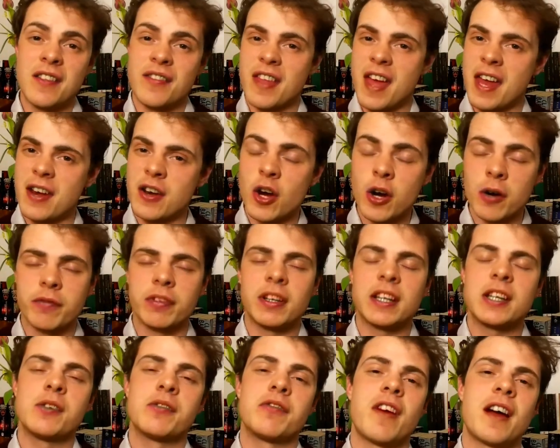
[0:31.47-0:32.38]
then hopefully
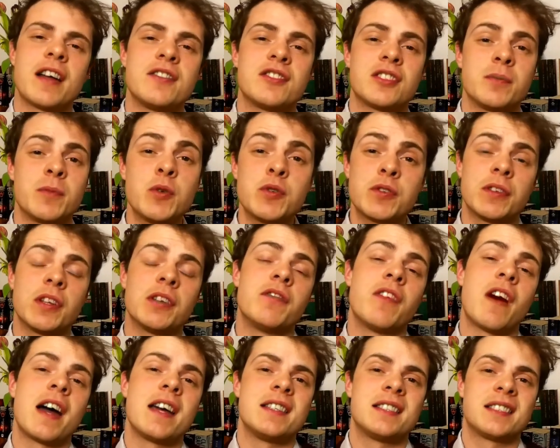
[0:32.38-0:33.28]
you'll find some useful
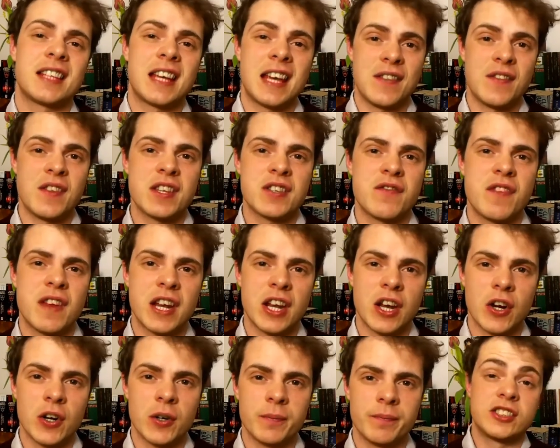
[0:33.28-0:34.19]
advice in this
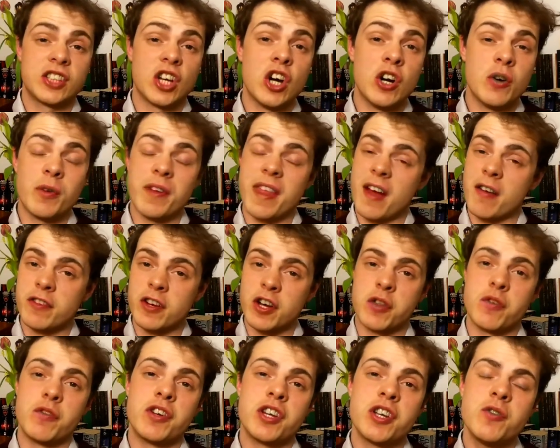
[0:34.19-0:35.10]
video. So without
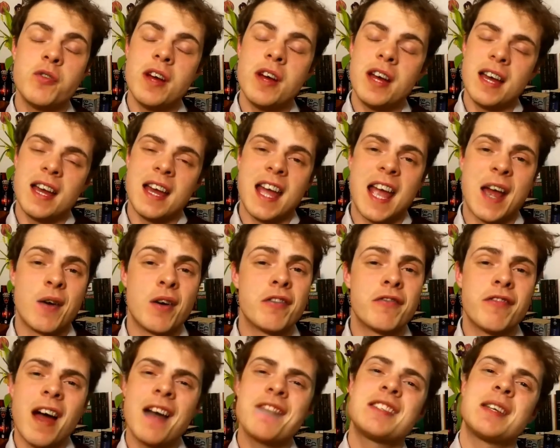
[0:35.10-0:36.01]
further ado, here are
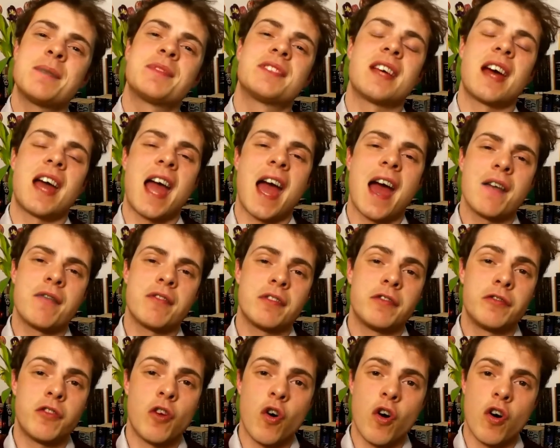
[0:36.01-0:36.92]
5 tips that I have
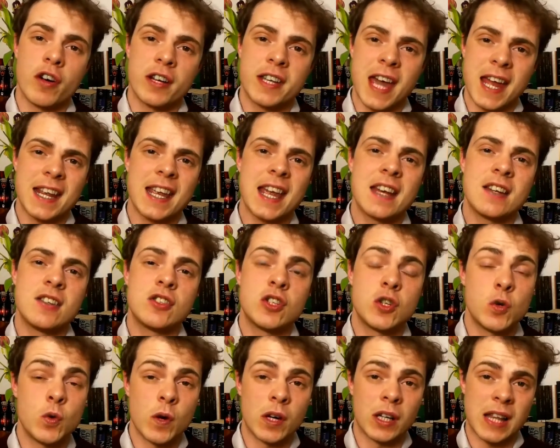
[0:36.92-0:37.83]
for getting
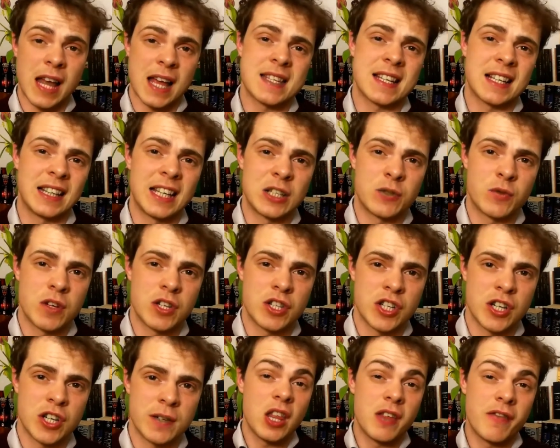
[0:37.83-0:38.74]
into classic
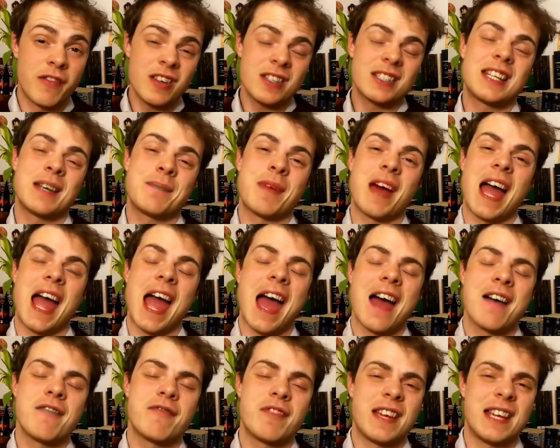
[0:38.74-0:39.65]
literature. The first tip that I
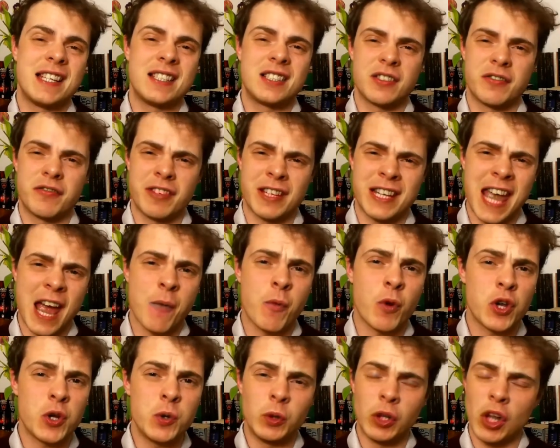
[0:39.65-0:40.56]
have is forget
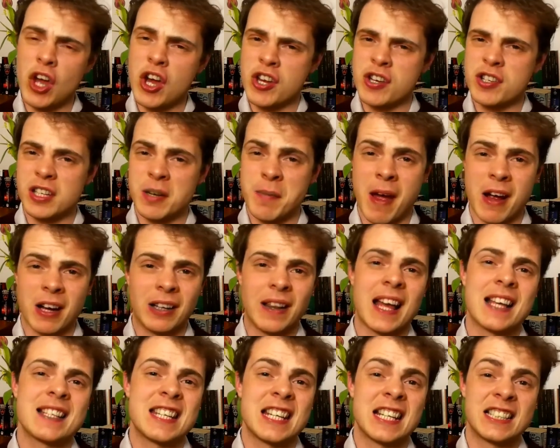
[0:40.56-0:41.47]
what you learned about
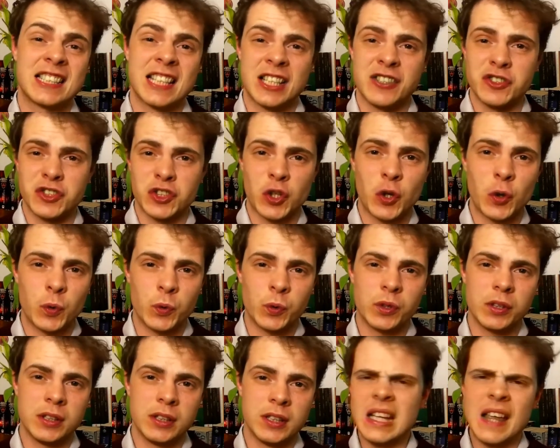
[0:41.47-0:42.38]
classics in school.
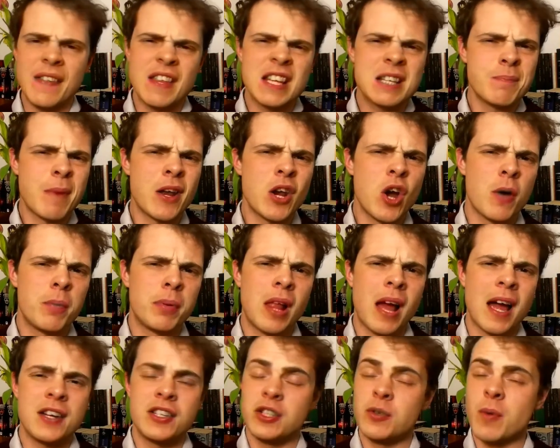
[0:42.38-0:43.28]
This might not
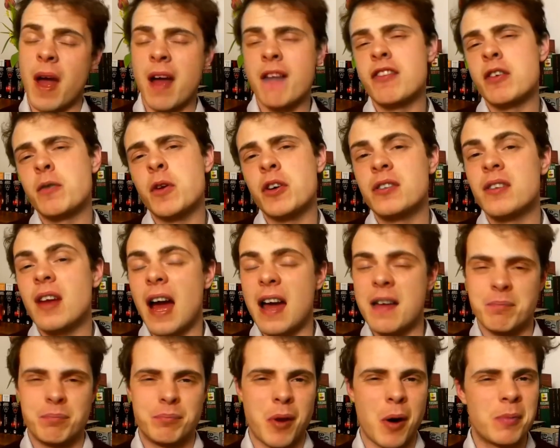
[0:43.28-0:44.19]
apply to everyone, it
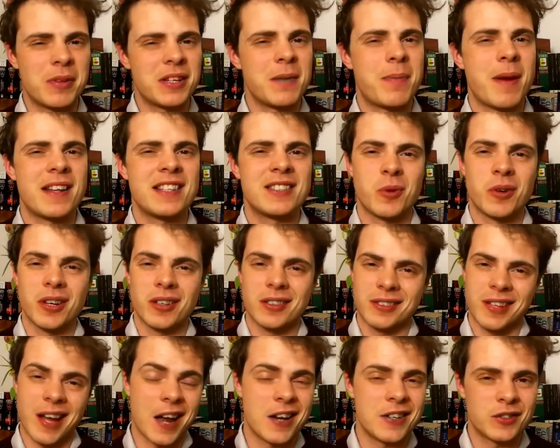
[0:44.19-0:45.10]
probably depends what
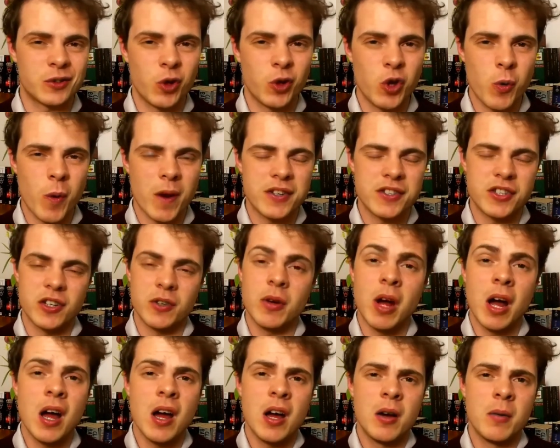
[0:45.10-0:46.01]
kind of school you went to,
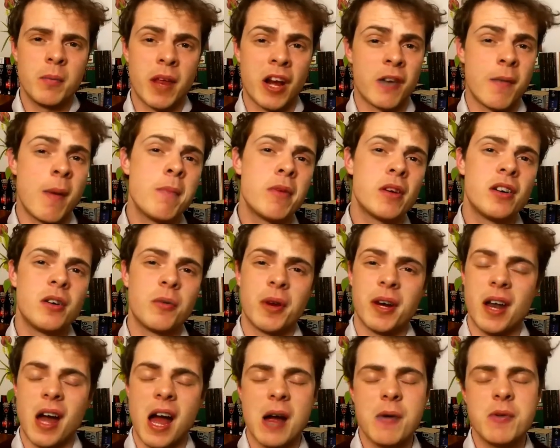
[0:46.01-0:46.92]
but I remember
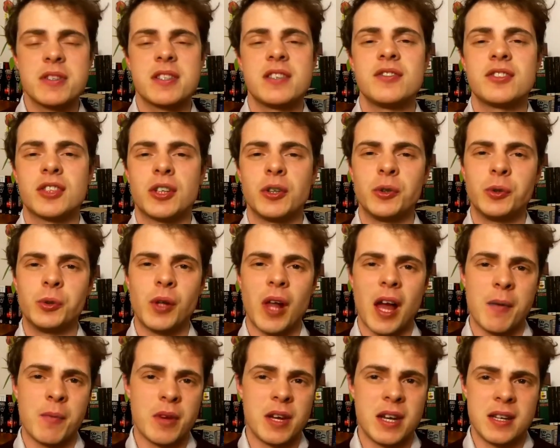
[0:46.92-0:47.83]
when I was in school
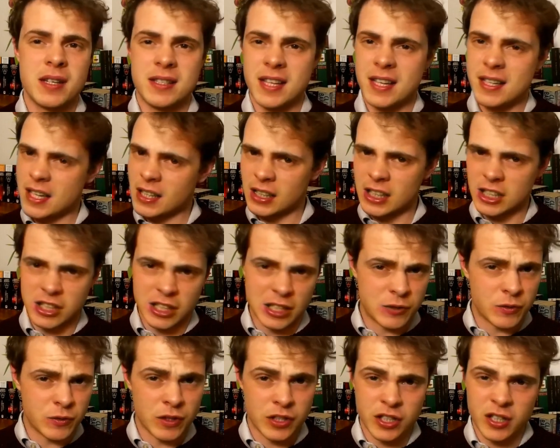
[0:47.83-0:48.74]
and we did English
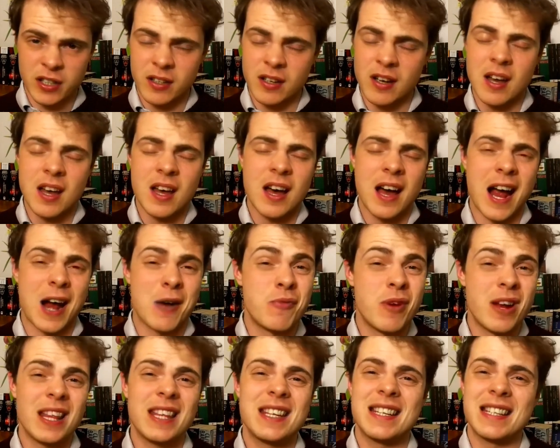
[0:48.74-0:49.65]
literature, I
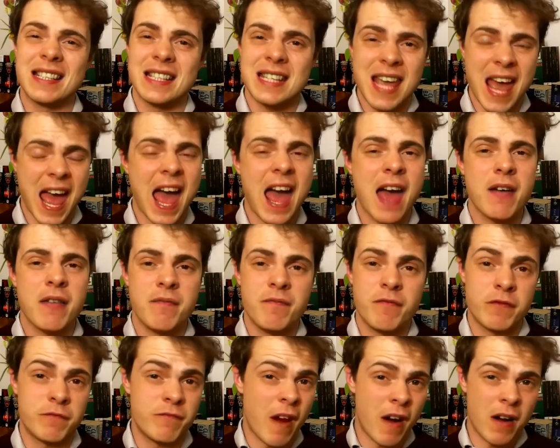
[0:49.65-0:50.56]
really didn't care
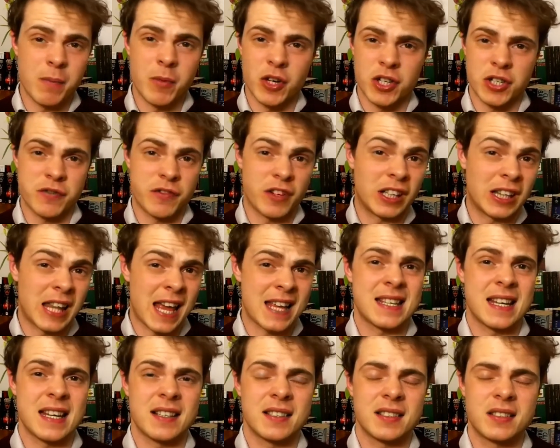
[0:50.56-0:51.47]
very much for
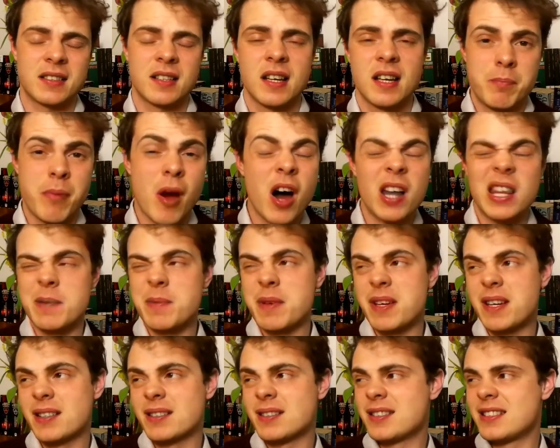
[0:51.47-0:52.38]
classics. Partly
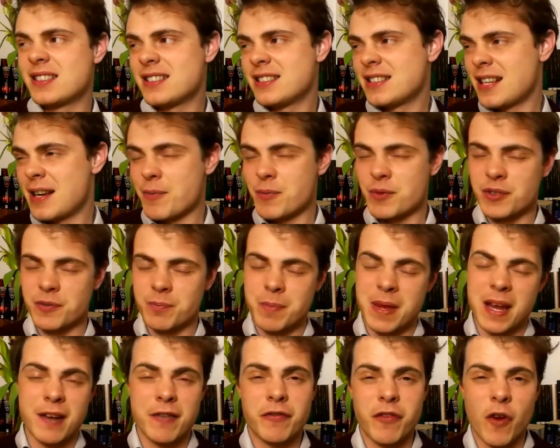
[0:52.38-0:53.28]
because it was
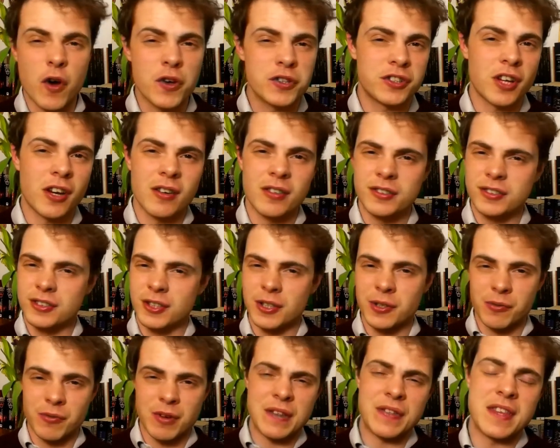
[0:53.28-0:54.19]
being forced on us to
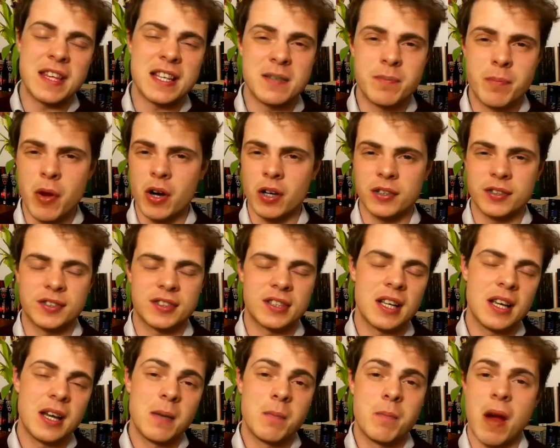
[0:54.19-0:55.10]
read these books,
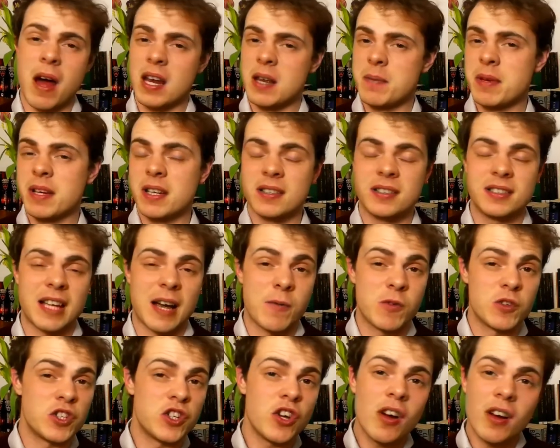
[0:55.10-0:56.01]
partly because I
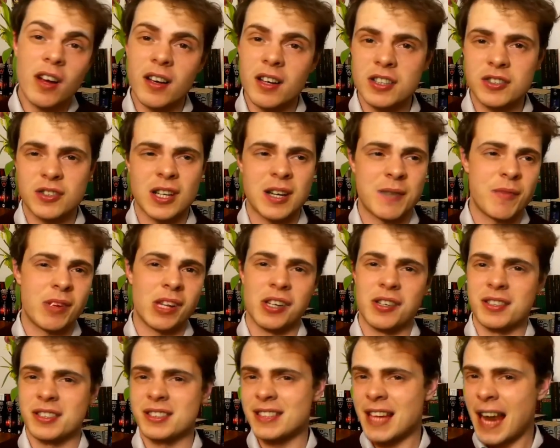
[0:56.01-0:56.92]
was younger so I didn't really
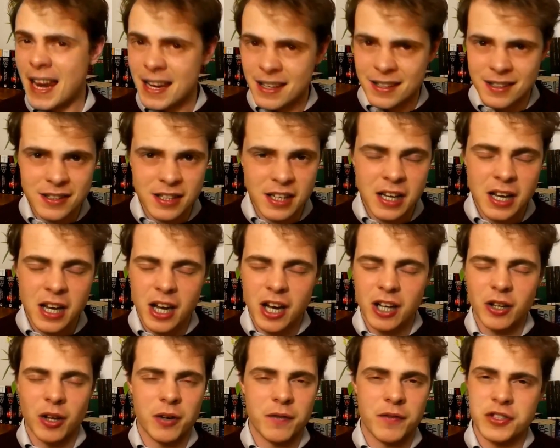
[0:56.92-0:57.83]
understand a
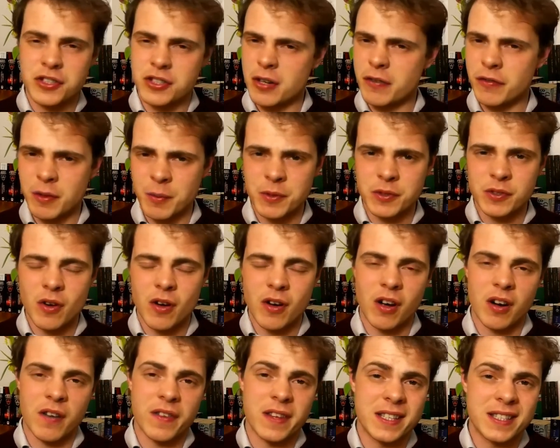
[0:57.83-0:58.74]
lot of the stuff that was going
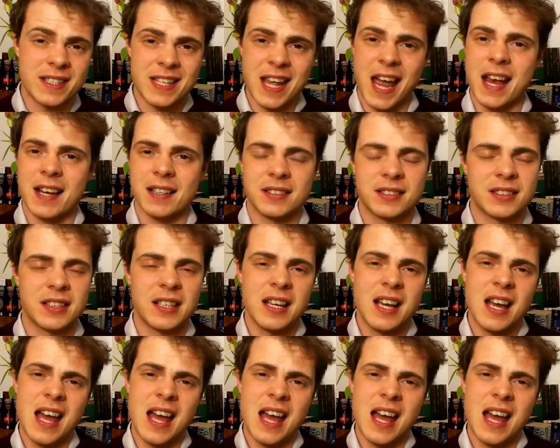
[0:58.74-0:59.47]
on in these texts,